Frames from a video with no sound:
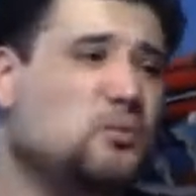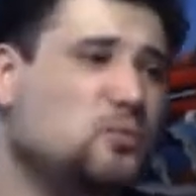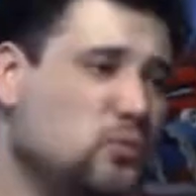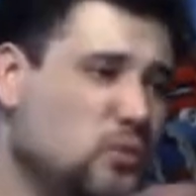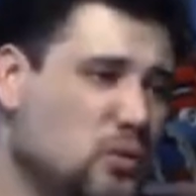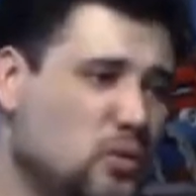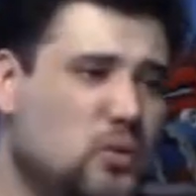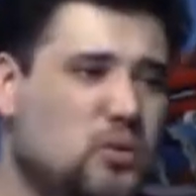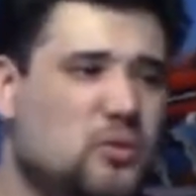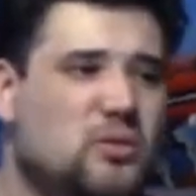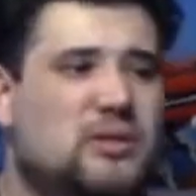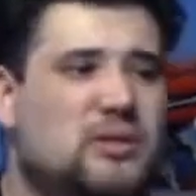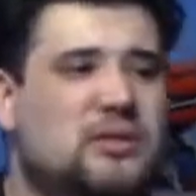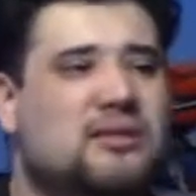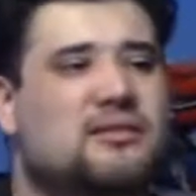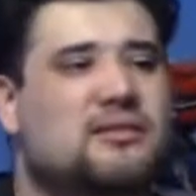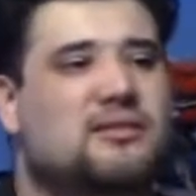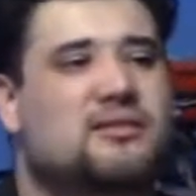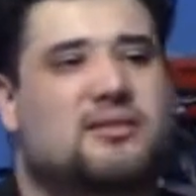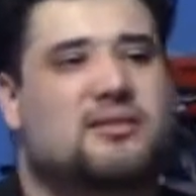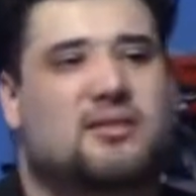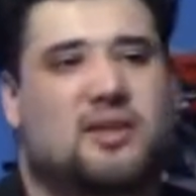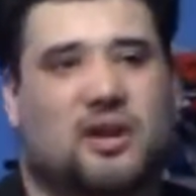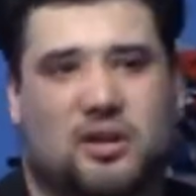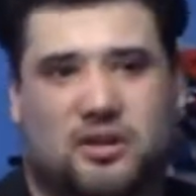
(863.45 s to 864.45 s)

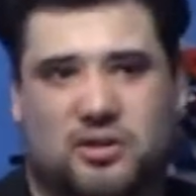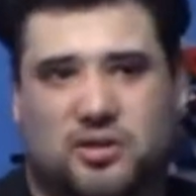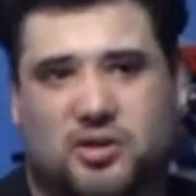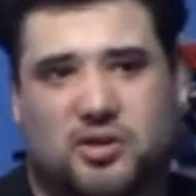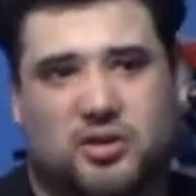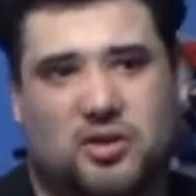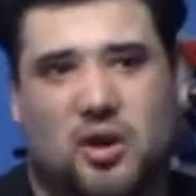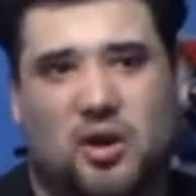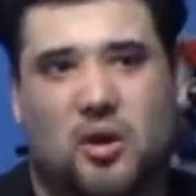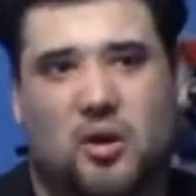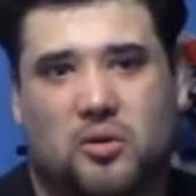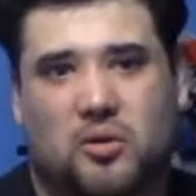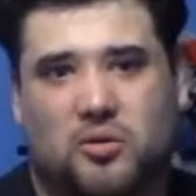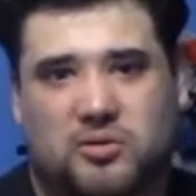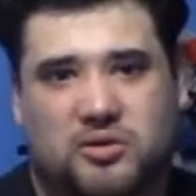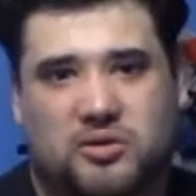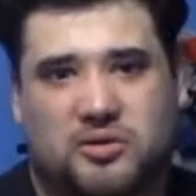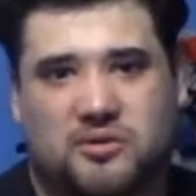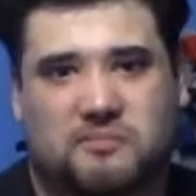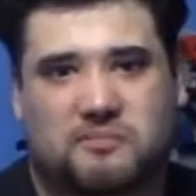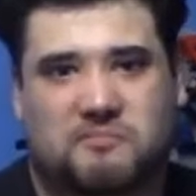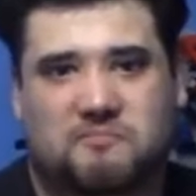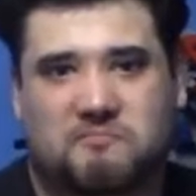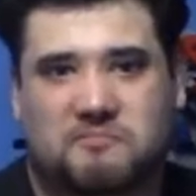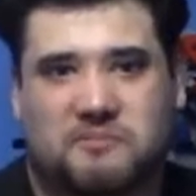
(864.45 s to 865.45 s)
ruins our
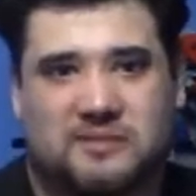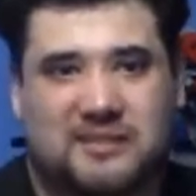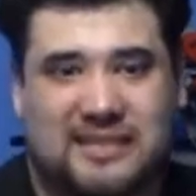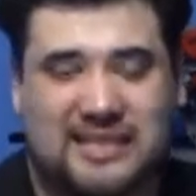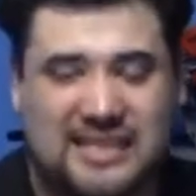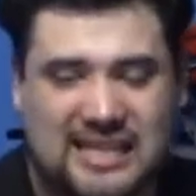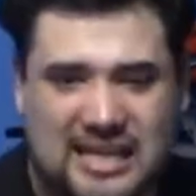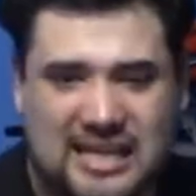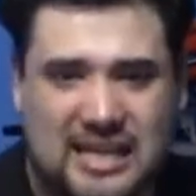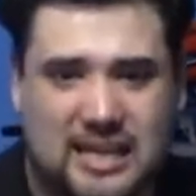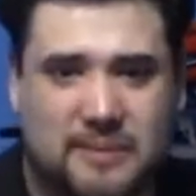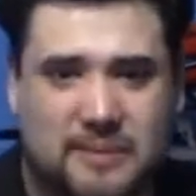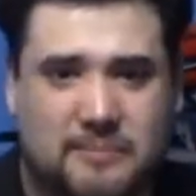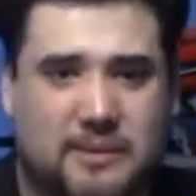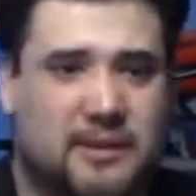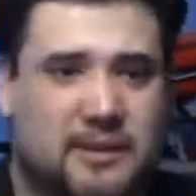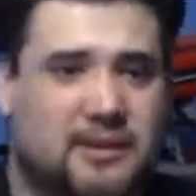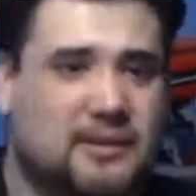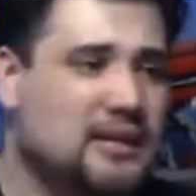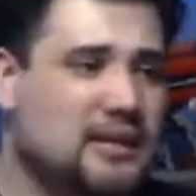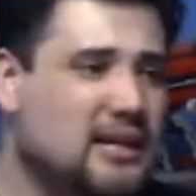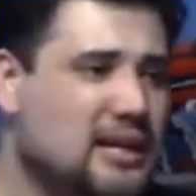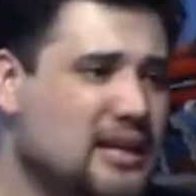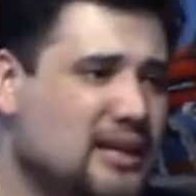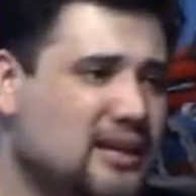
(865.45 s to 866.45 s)
show's theme,
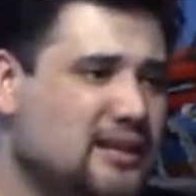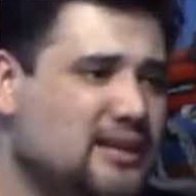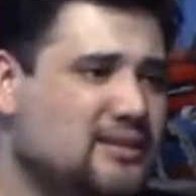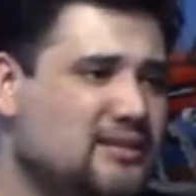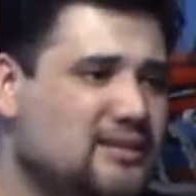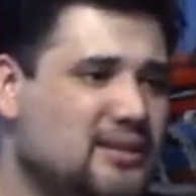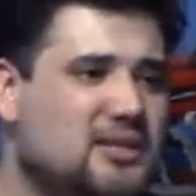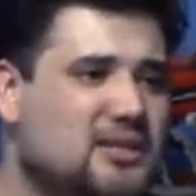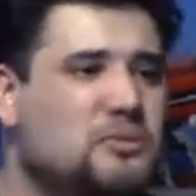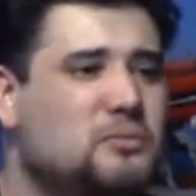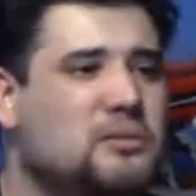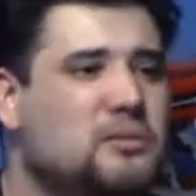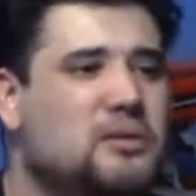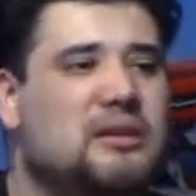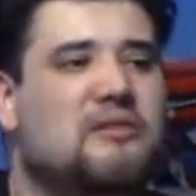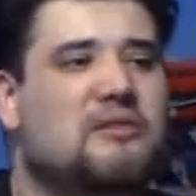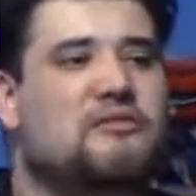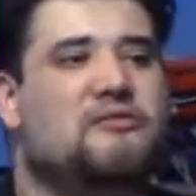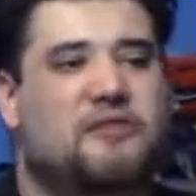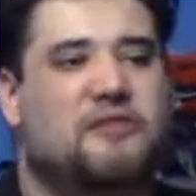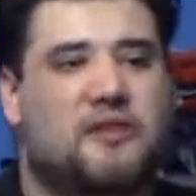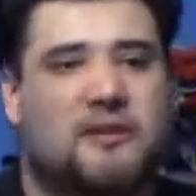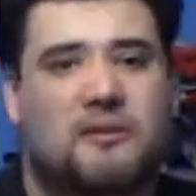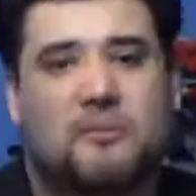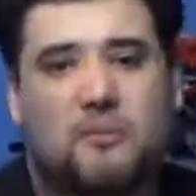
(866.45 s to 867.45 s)
and doesn't really
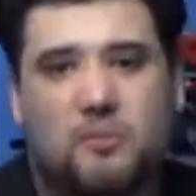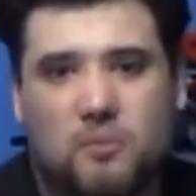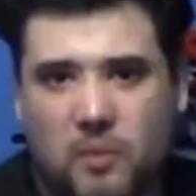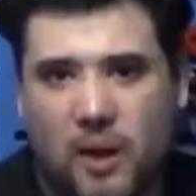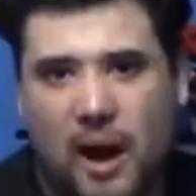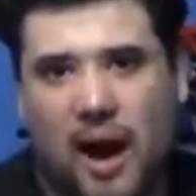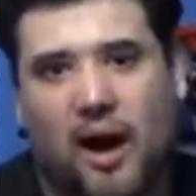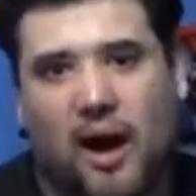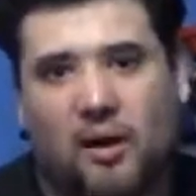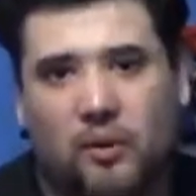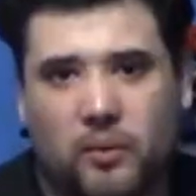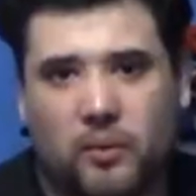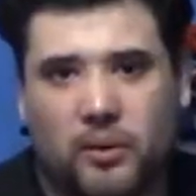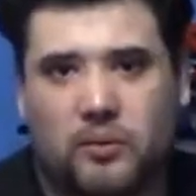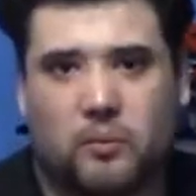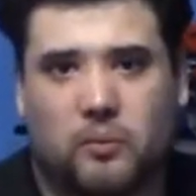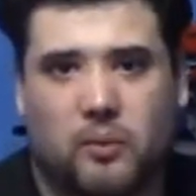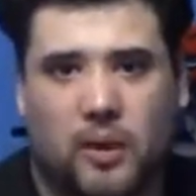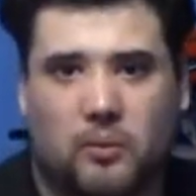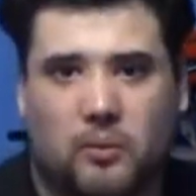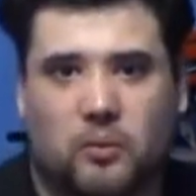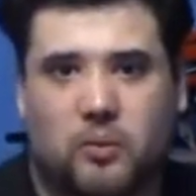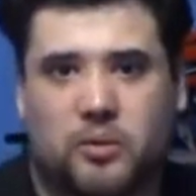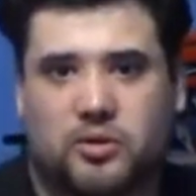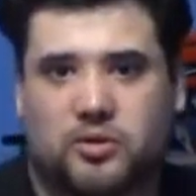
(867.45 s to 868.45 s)
fit well with
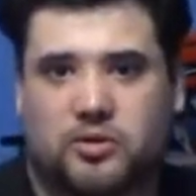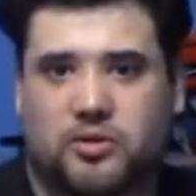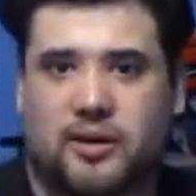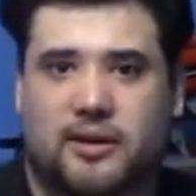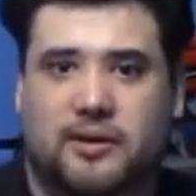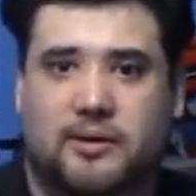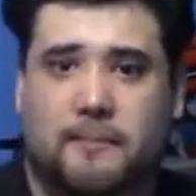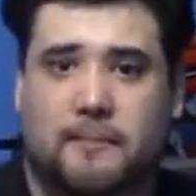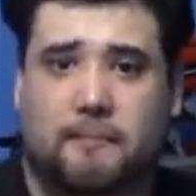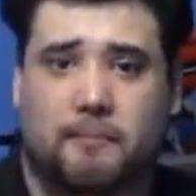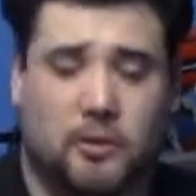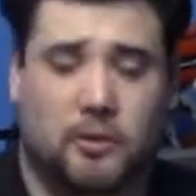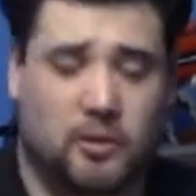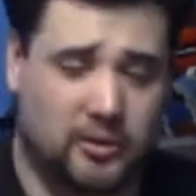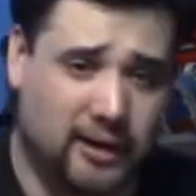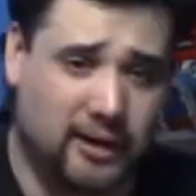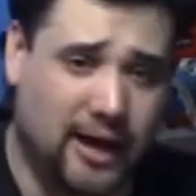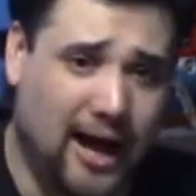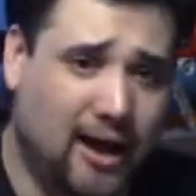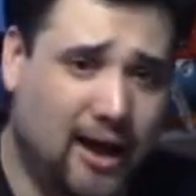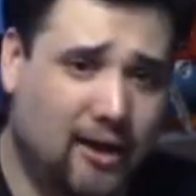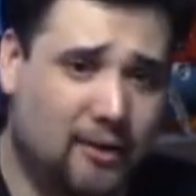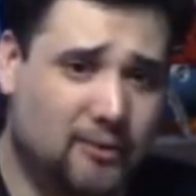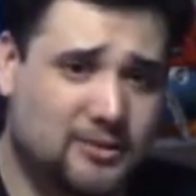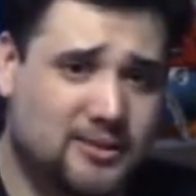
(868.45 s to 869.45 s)
what we're trying to put
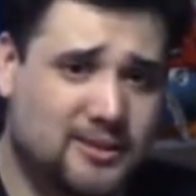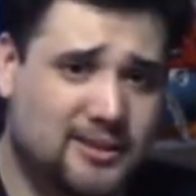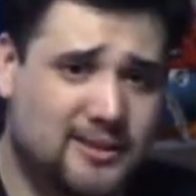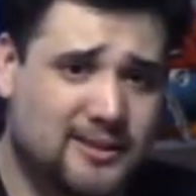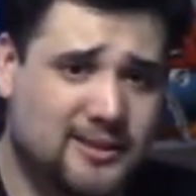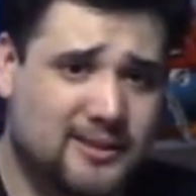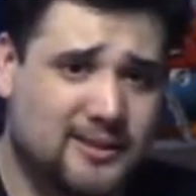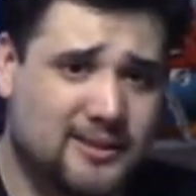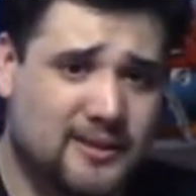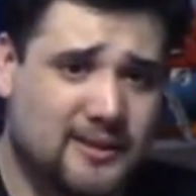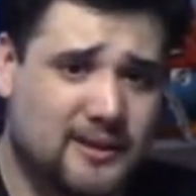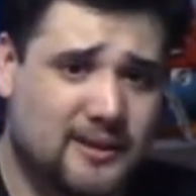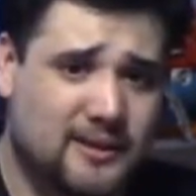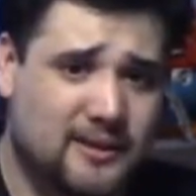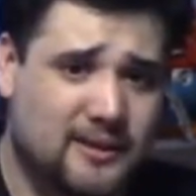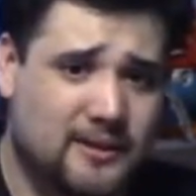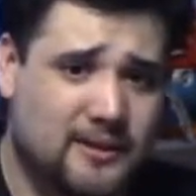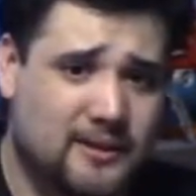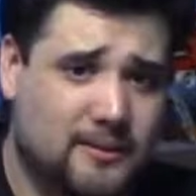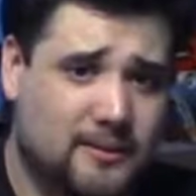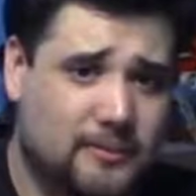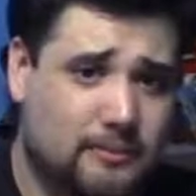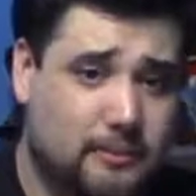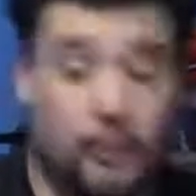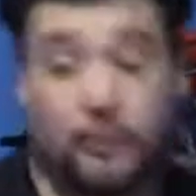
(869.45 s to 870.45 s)
out.
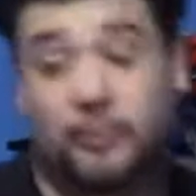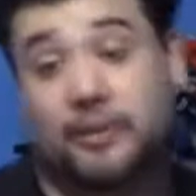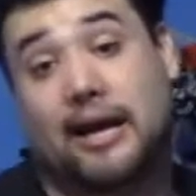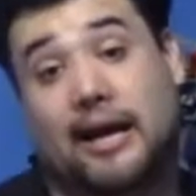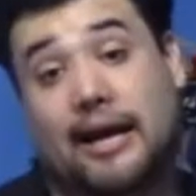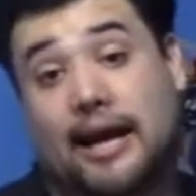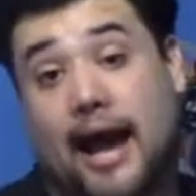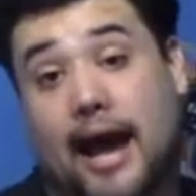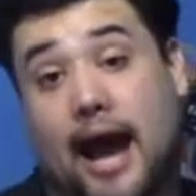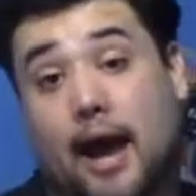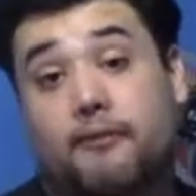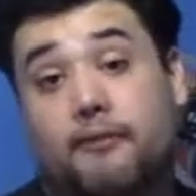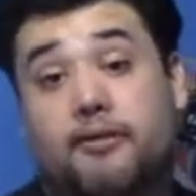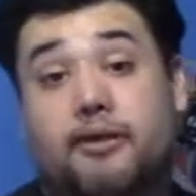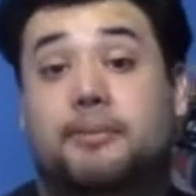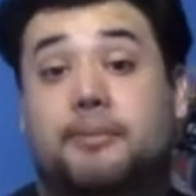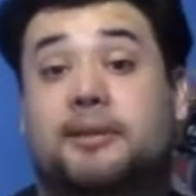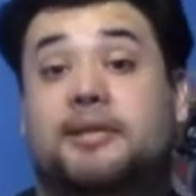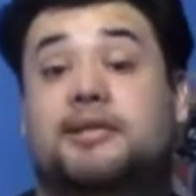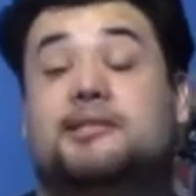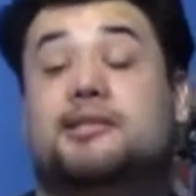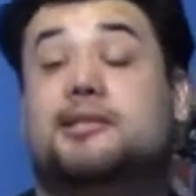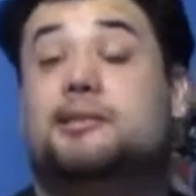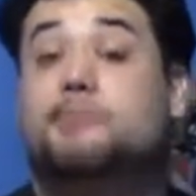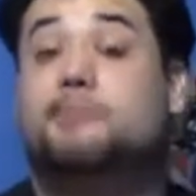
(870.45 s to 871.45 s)
But we gotta have it because it's